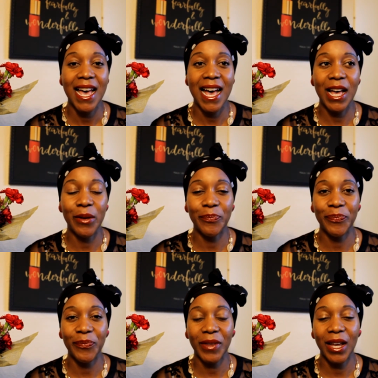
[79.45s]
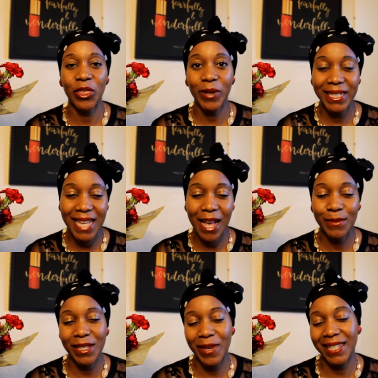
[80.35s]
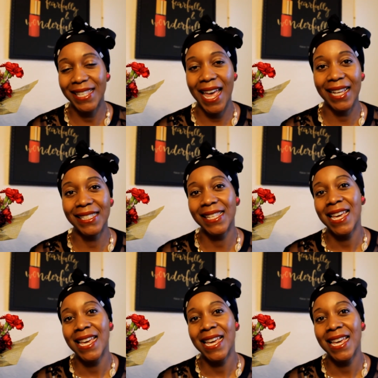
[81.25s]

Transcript: um, three times to be exact.